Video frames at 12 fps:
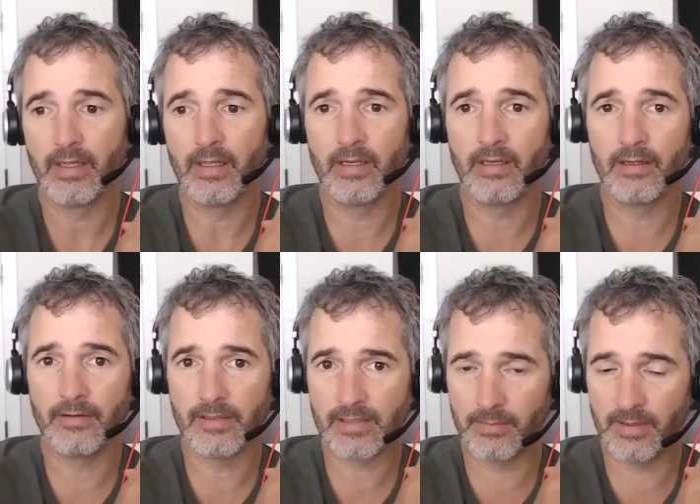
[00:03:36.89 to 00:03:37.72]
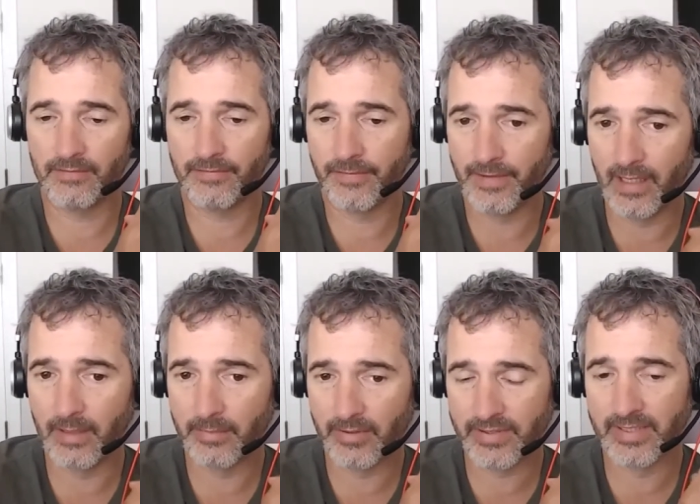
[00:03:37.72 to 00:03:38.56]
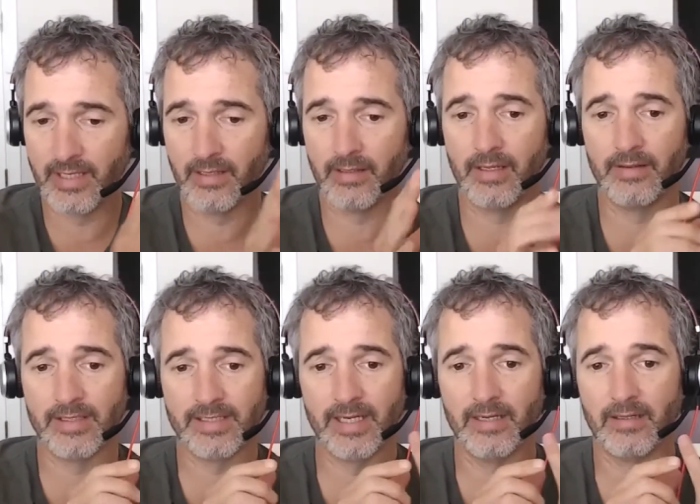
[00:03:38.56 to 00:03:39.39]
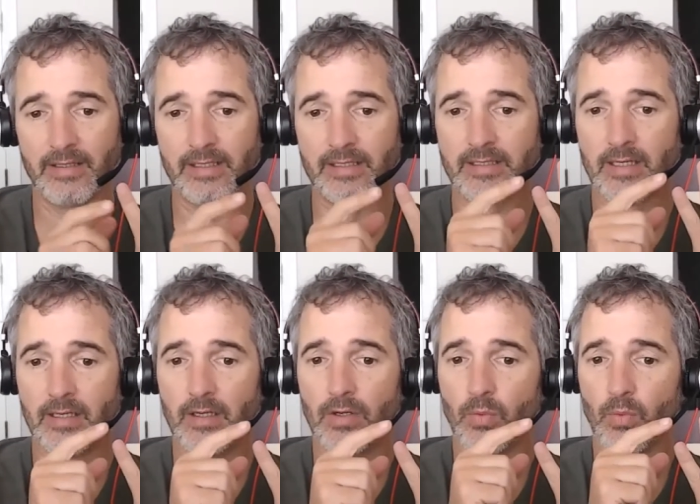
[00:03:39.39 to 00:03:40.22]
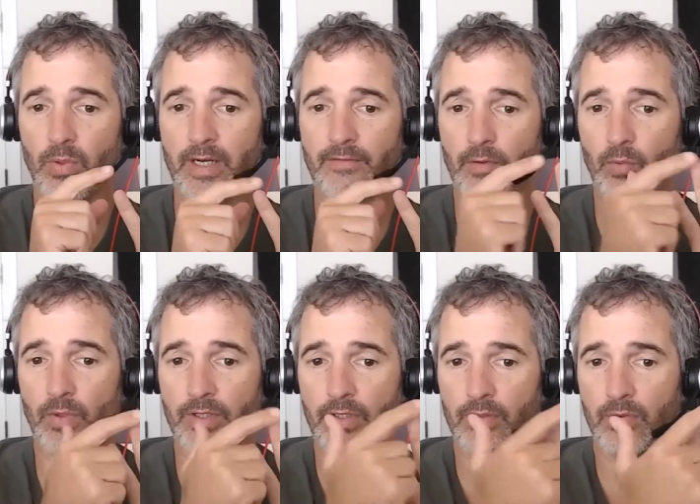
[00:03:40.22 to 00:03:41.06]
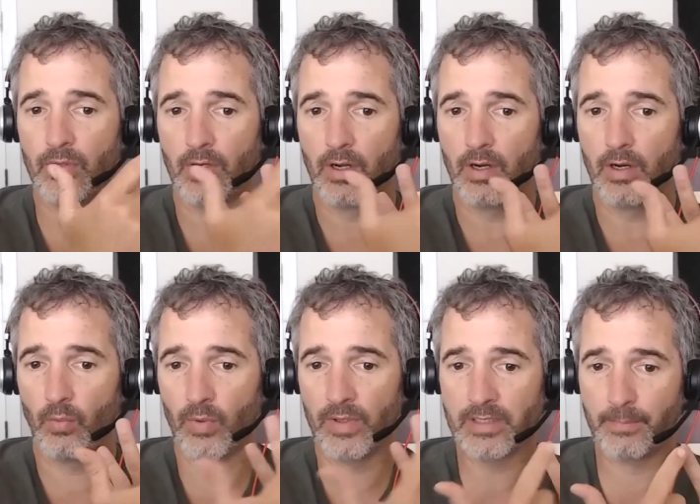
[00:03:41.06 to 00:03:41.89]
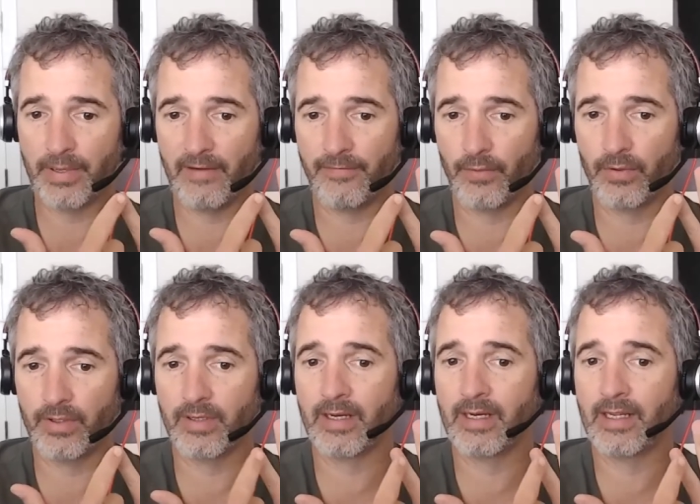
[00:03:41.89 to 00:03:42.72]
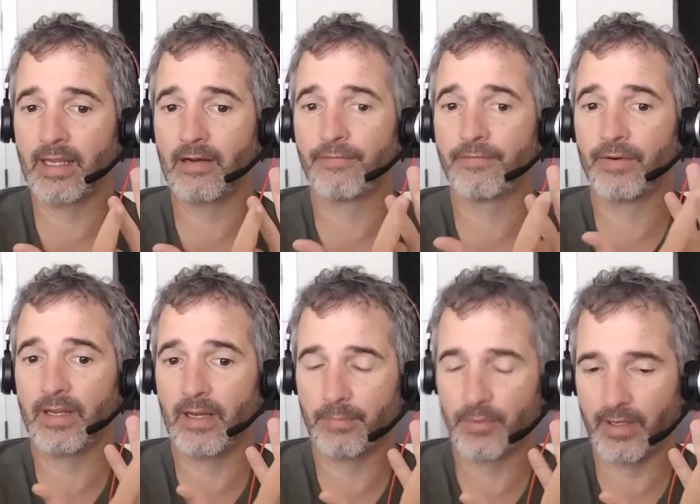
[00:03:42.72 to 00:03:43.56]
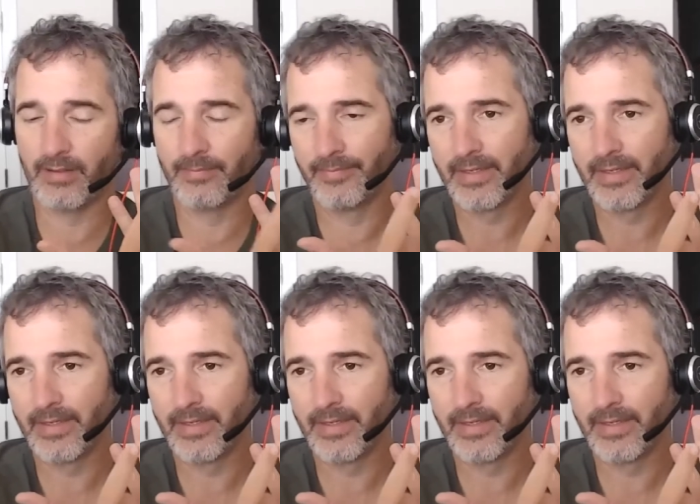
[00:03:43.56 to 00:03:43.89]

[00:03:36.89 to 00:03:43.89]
And it's going to be a phenomenal sale. And the sale is whatever one you want to pay for, you're going to get a free upgrade.